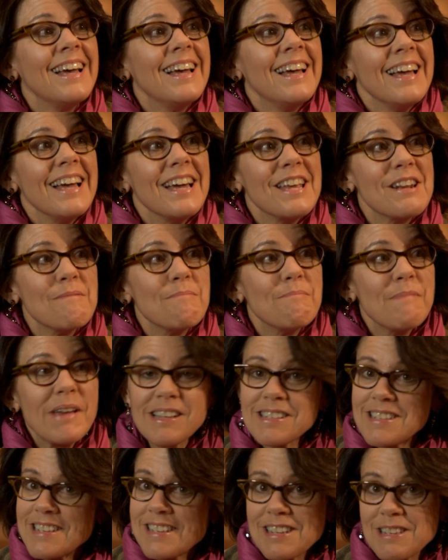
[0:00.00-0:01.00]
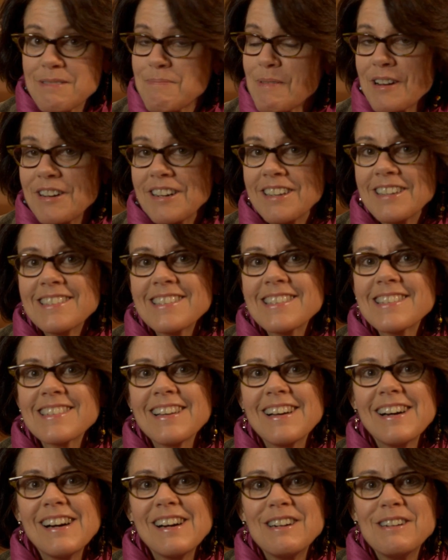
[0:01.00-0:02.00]
an amazing experience.
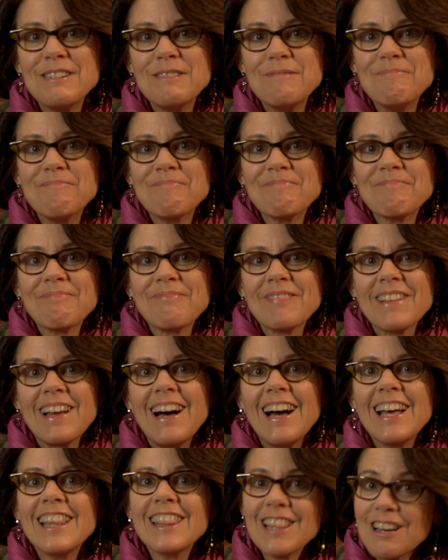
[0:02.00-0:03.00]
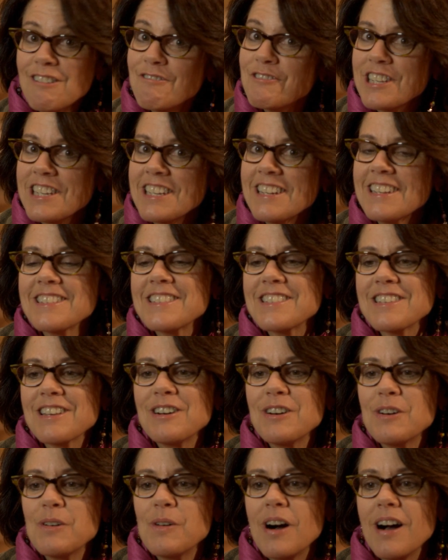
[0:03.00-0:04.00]
I loved it.
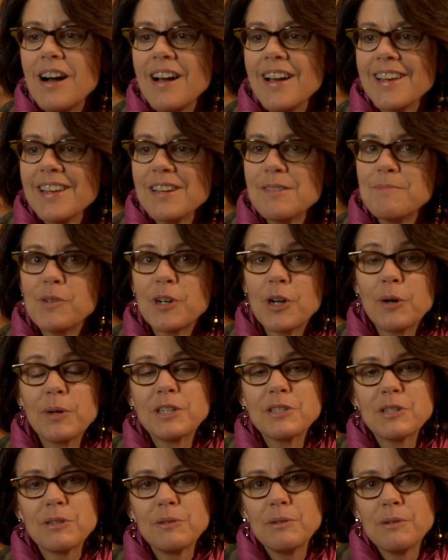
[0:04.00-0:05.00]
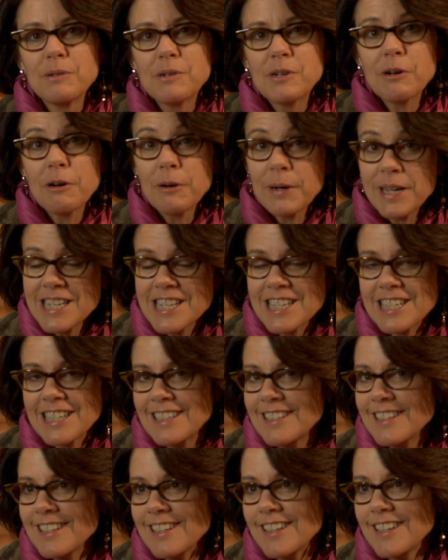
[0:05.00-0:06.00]
So I am going to
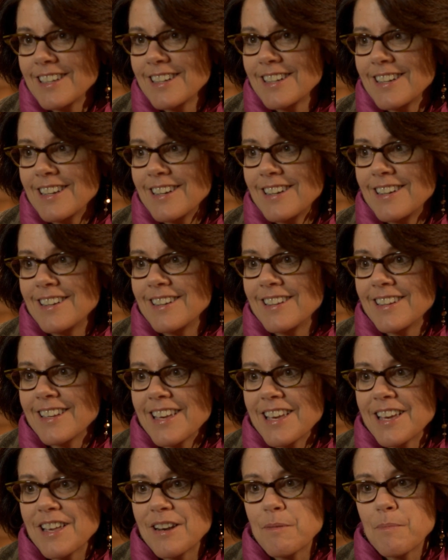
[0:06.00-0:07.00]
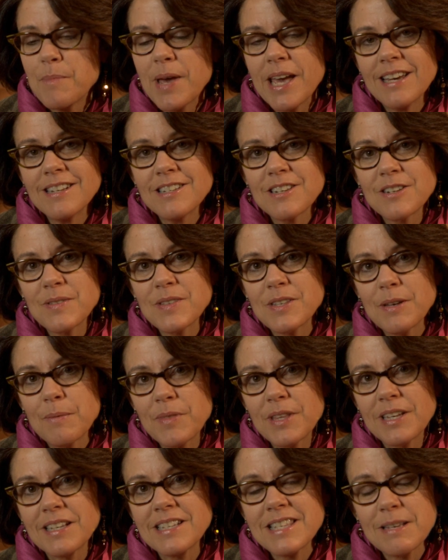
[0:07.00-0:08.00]
Croatia in May to do
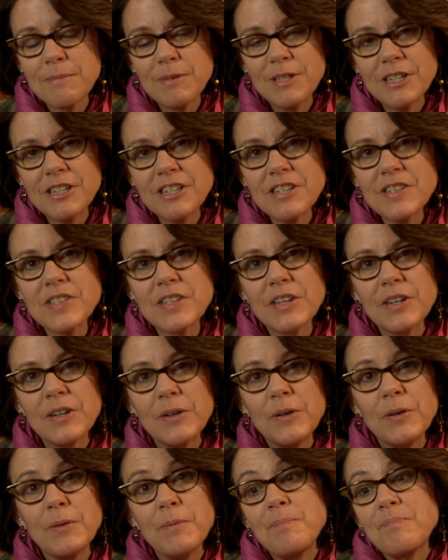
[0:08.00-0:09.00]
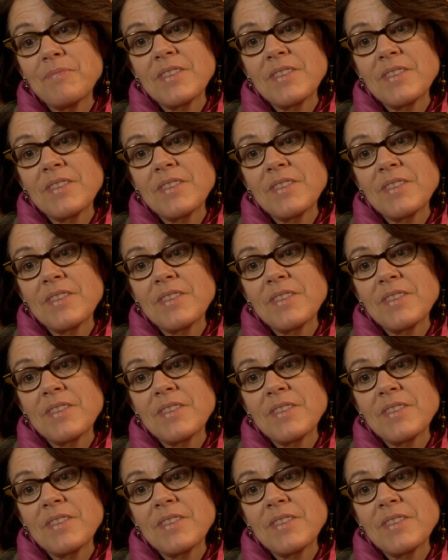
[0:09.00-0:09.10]
something similar. So